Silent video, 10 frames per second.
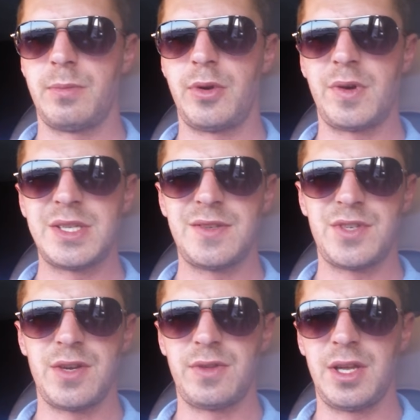Progressive
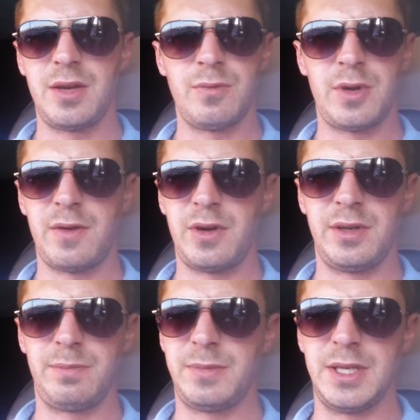shifting, whatever
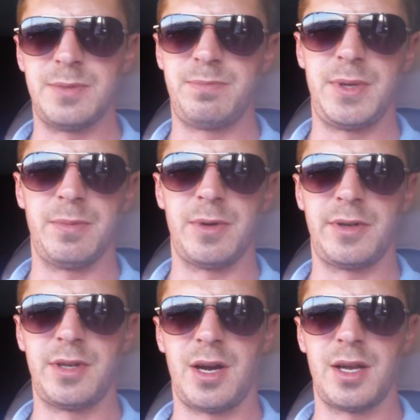these people are
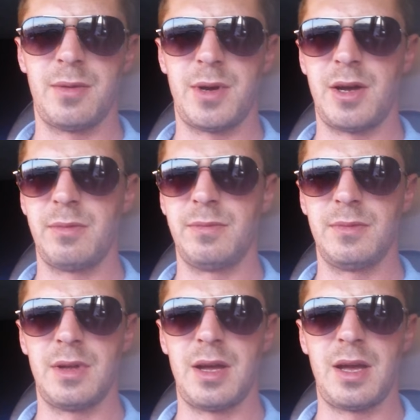talking about
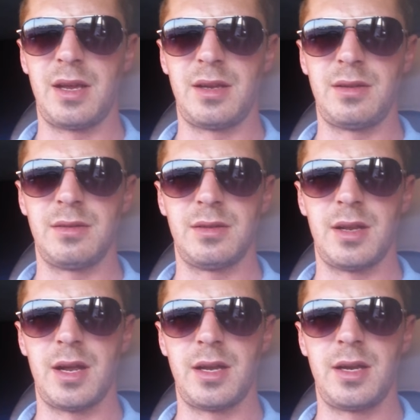
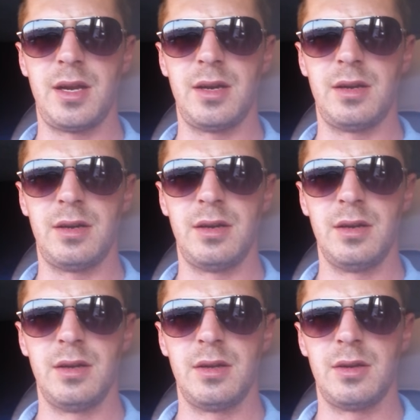that I hear
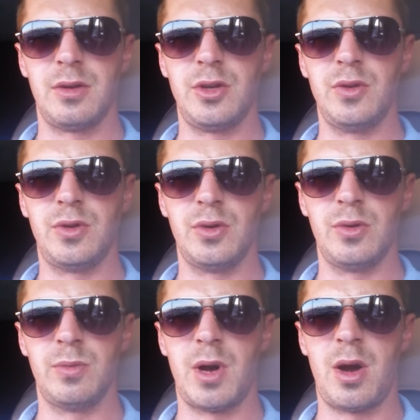on
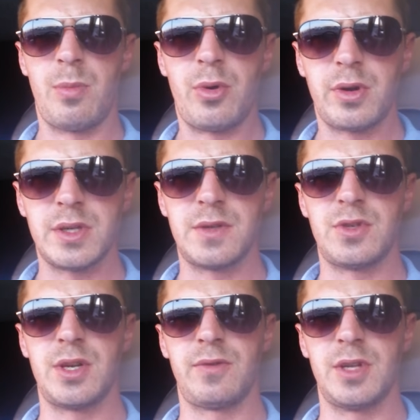YouTube. Oh, progressive
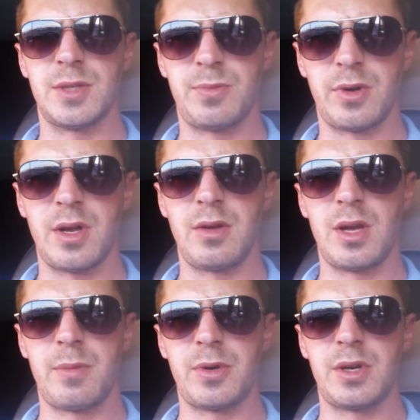shift this, you
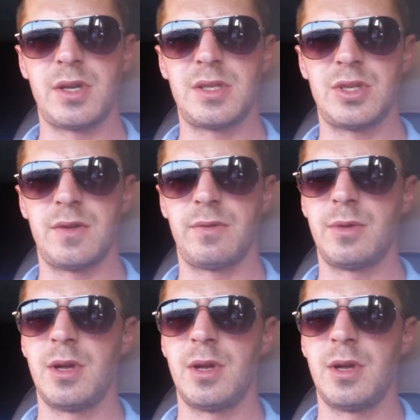got a progressive shift.